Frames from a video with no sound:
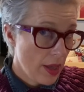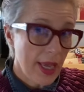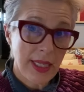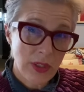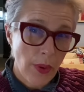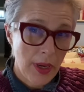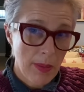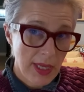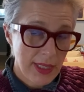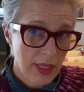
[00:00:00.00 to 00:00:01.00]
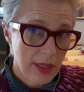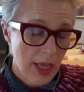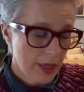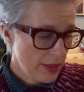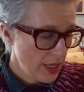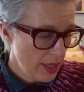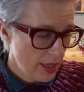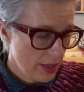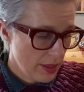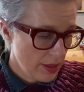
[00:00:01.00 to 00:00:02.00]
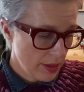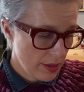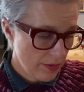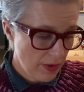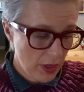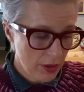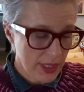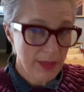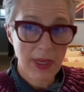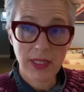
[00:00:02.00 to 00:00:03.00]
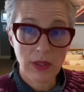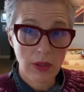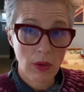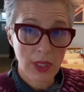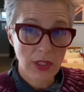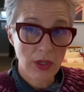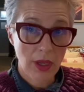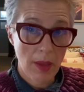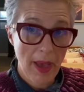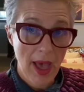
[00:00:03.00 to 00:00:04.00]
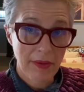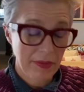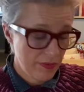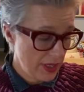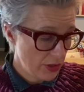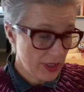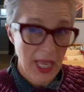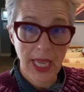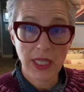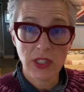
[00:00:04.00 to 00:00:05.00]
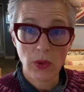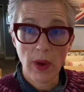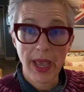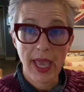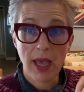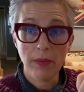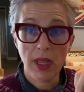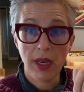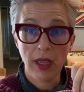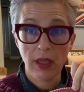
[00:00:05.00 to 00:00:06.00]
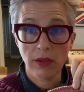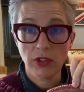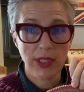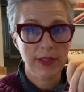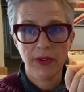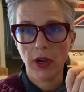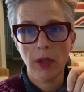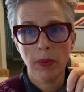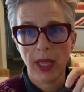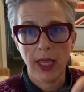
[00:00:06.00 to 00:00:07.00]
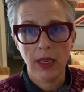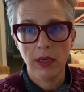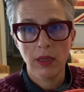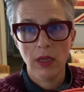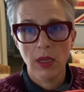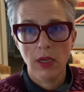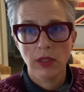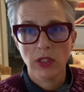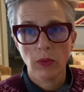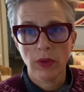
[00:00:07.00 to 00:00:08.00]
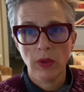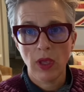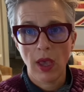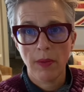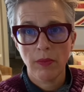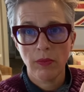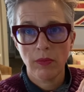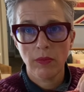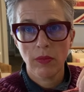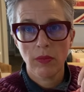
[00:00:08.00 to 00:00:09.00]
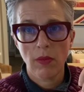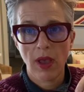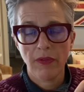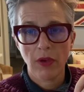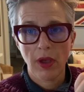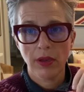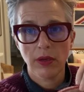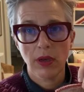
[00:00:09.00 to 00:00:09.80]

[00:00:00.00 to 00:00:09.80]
it's quite amazing that the Fingerless mitts only took up half of each skein, so I am knitting just very plain. So I've got,